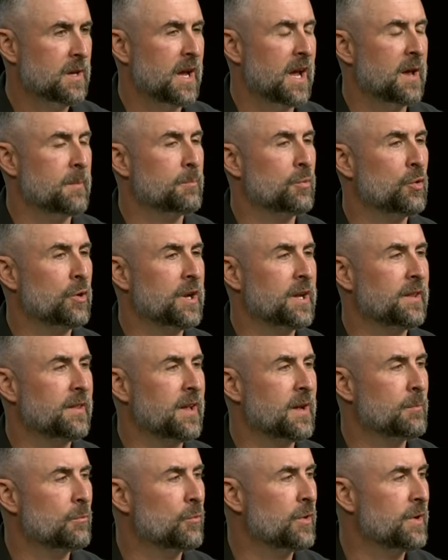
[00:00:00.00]
and putting
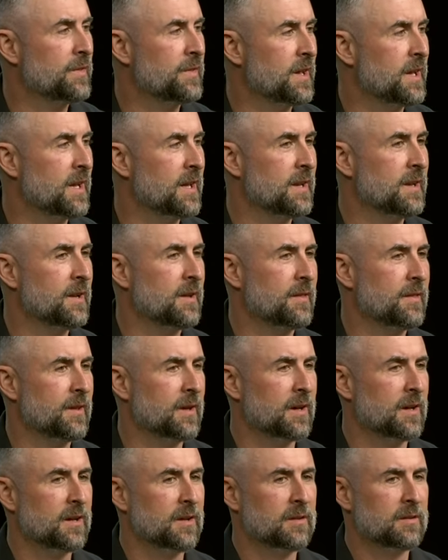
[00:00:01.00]
them within
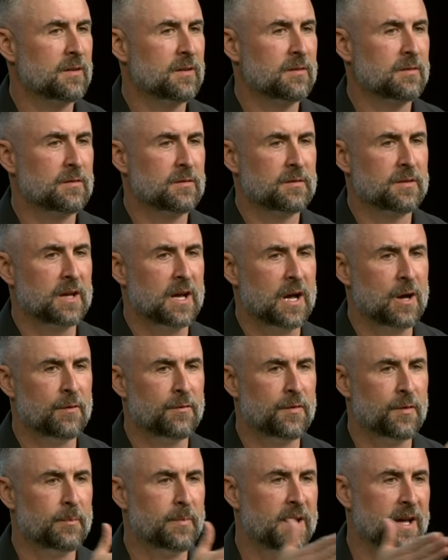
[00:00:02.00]
the, the
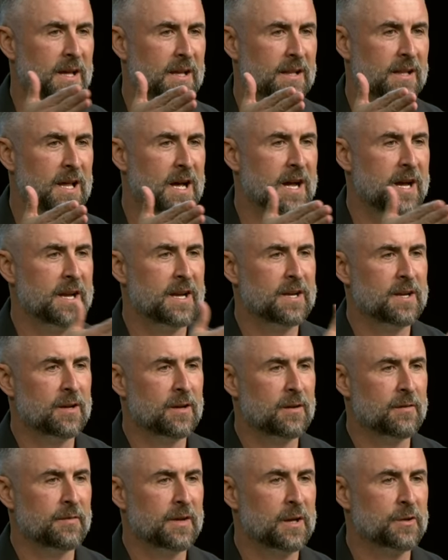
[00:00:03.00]
alphabet line
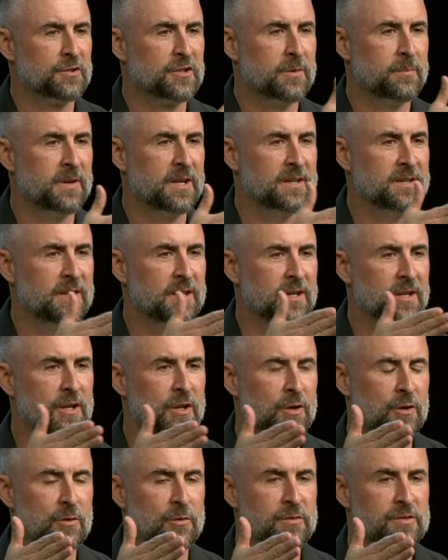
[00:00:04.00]
of
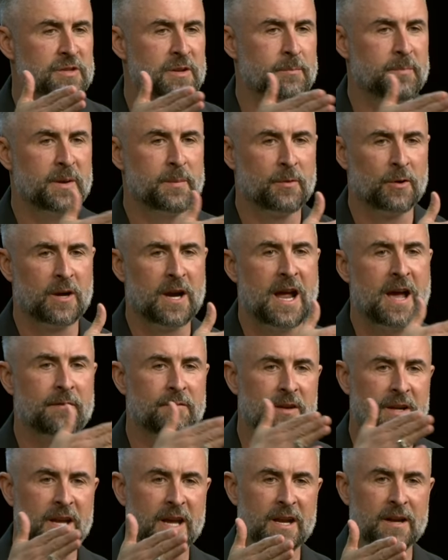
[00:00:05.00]
LGBTQ. Some people are
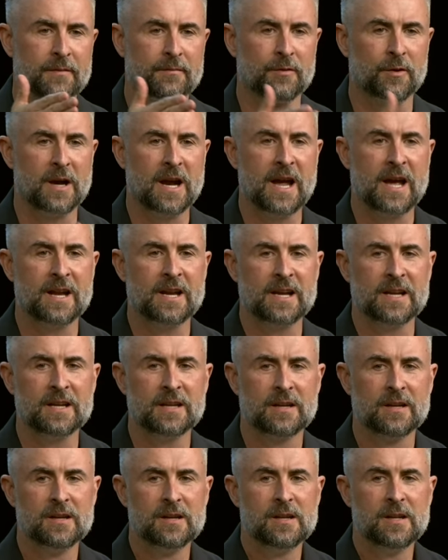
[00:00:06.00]
advocating for
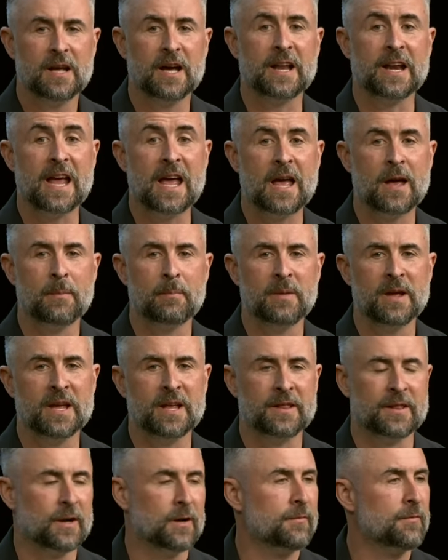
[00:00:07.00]
adding an M
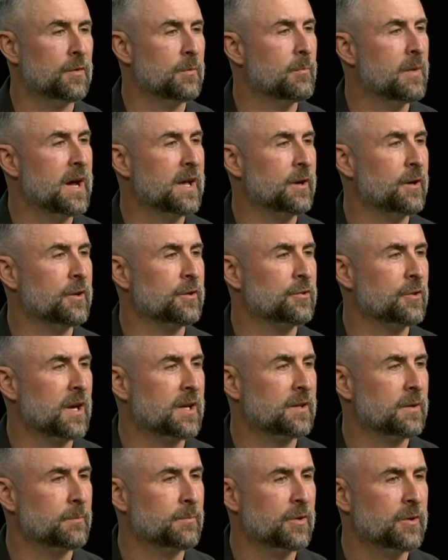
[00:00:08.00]
in there for minor
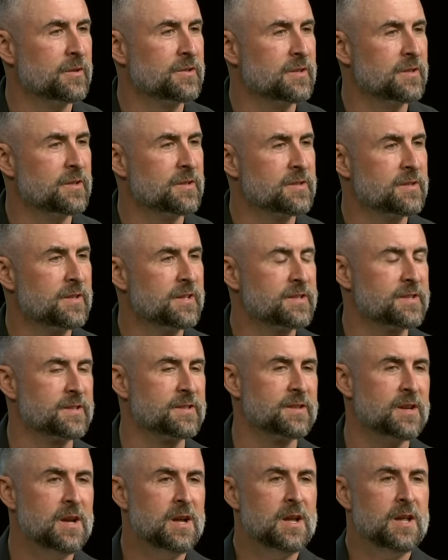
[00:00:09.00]
attracted persons. This
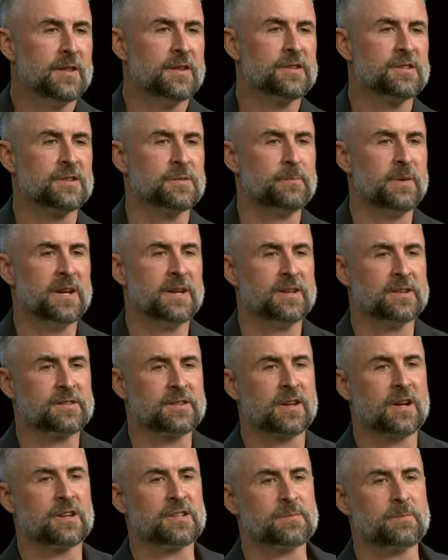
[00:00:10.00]
is, this is being
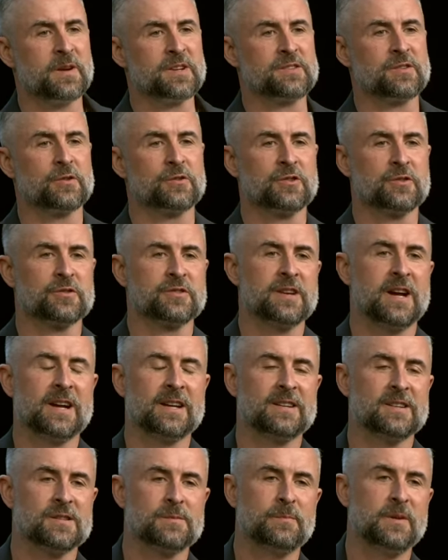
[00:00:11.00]
discussed by social
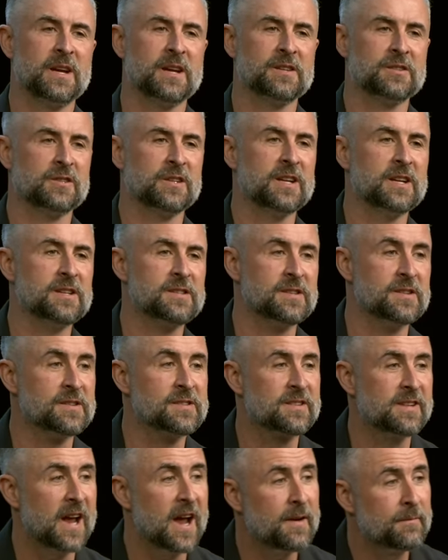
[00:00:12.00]
scientists, PhDs in
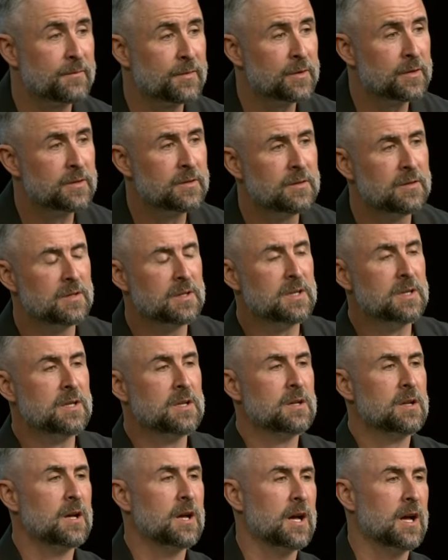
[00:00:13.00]
Stanford.
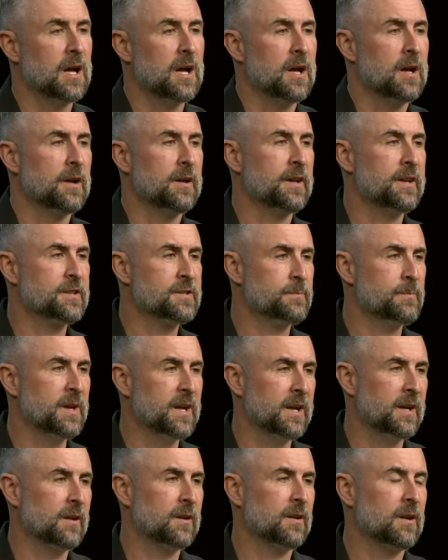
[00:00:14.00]
Uh, it's
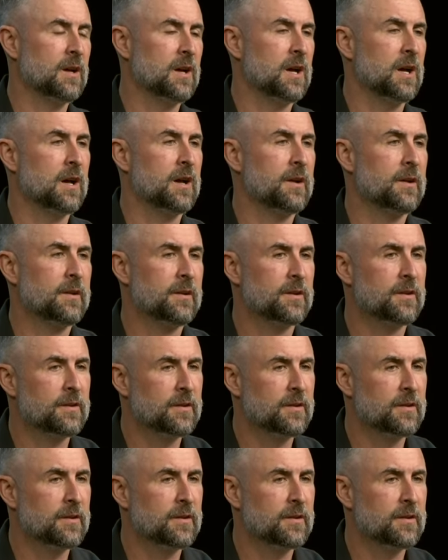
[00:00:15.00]
being uh,